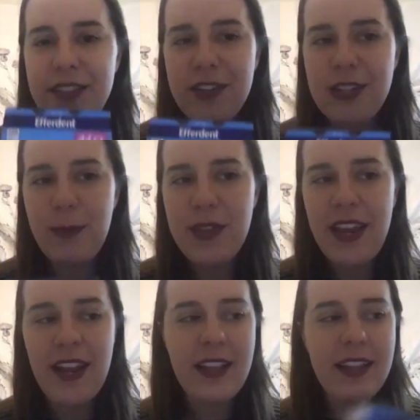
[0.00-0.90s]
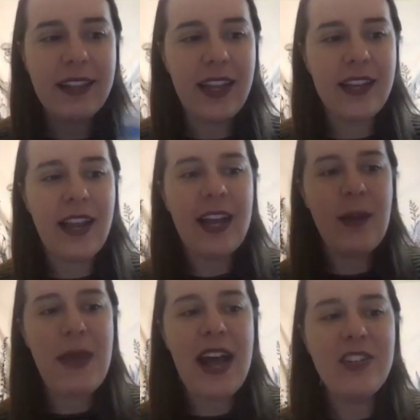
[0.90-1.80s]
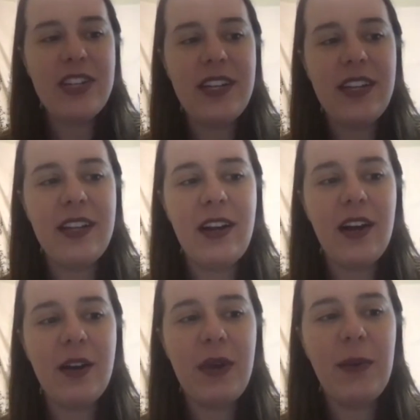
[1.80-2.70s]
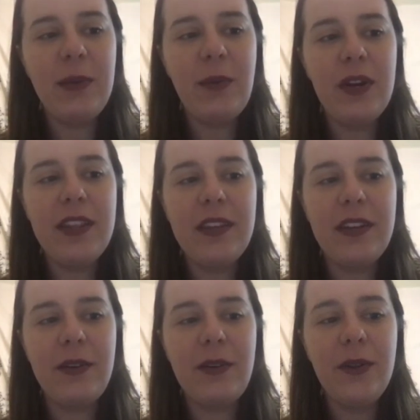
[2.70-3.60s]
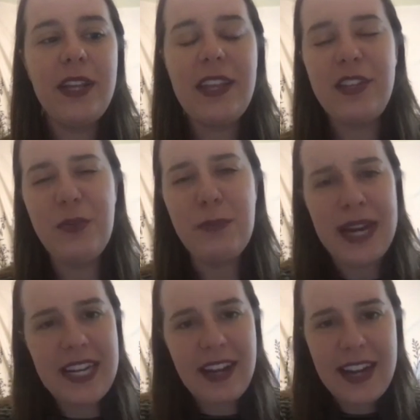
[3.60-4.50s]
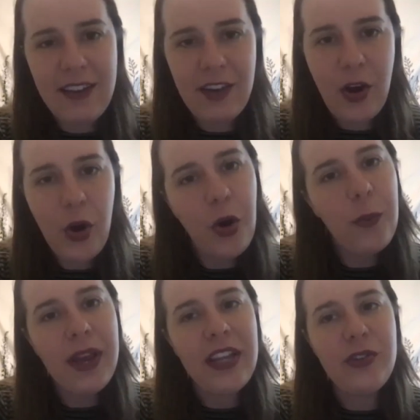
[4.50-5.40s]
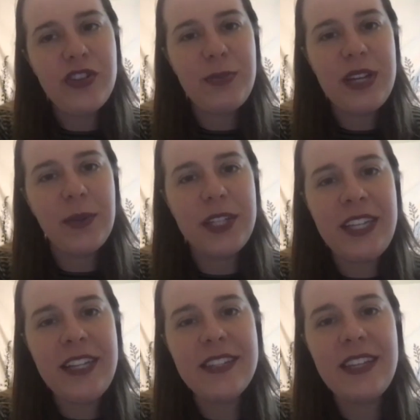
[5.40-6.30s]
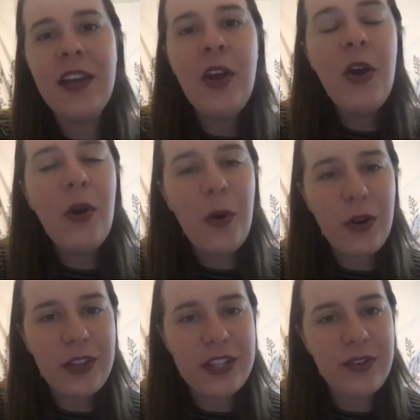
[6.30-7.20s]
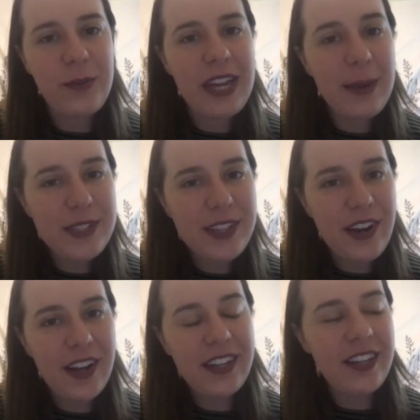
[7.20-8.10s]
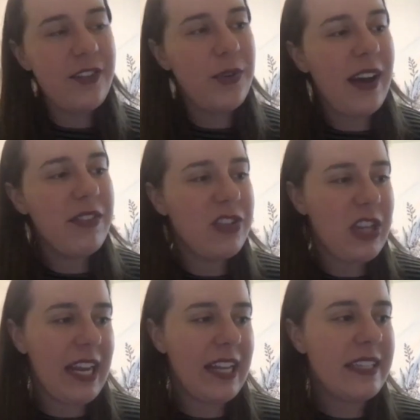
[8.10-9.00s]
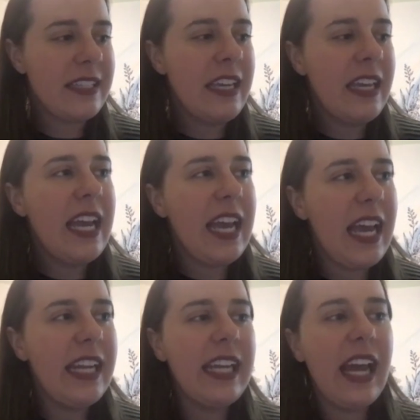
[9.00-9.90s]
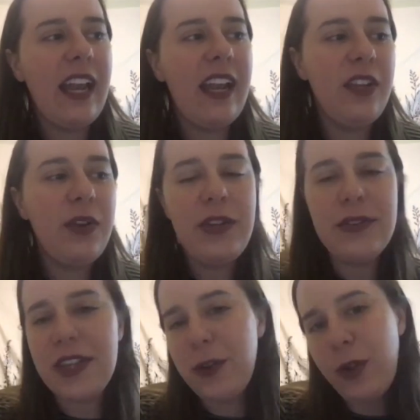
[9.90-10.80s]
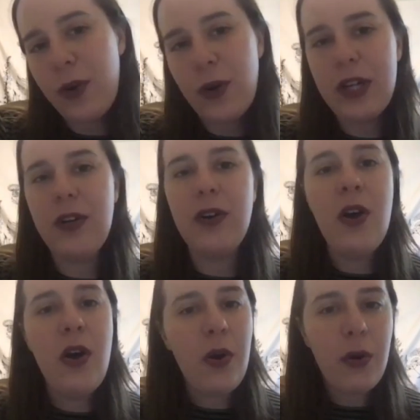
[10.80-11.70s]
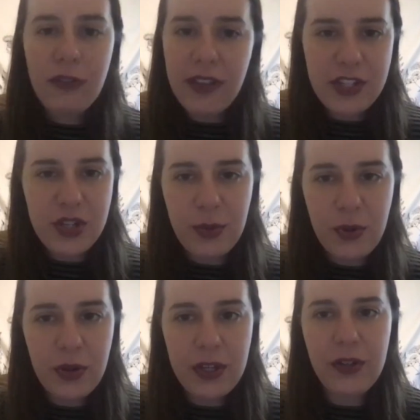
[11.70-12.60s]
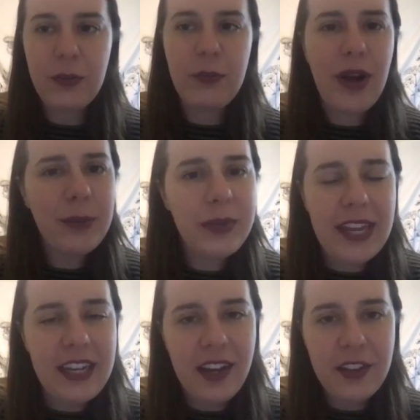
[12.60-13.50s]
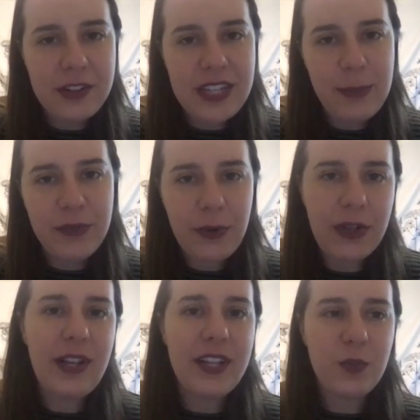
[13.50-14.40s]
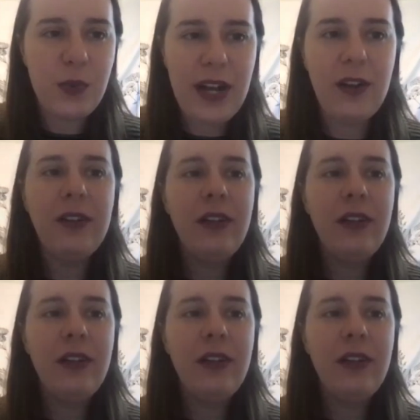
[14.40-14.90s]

are something that I imagine are probably one of the only things you might not have at home, and you should be able to easily order this from Amazon if you have the chance. And again, you can use canola oil or vegetable oil, or probably any other type of oil as well.